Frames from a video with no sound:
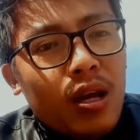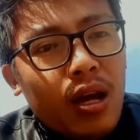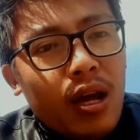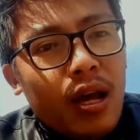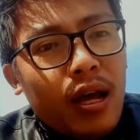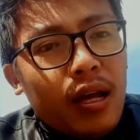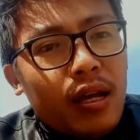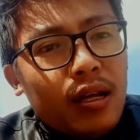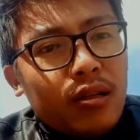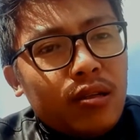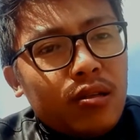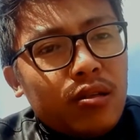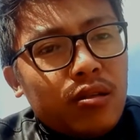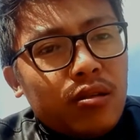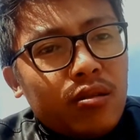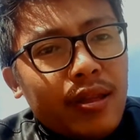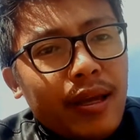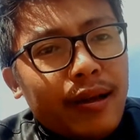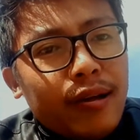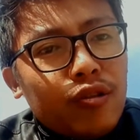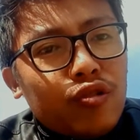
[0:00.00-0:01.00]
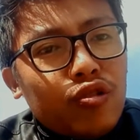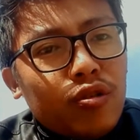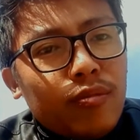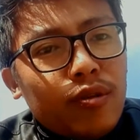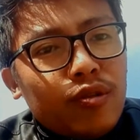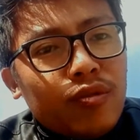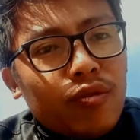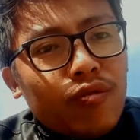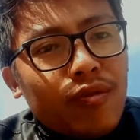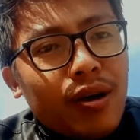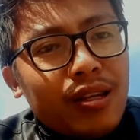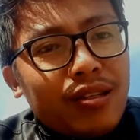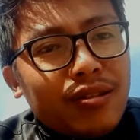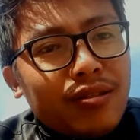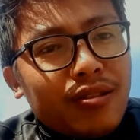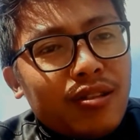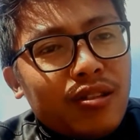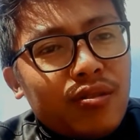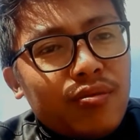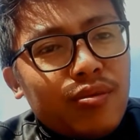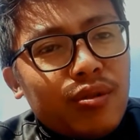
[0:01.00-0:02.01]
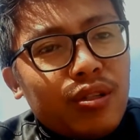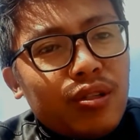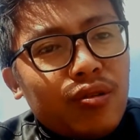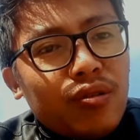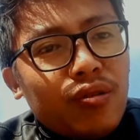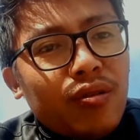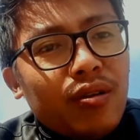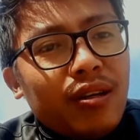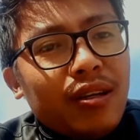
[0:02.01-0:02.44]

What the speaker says: and thank you so much for watching this video.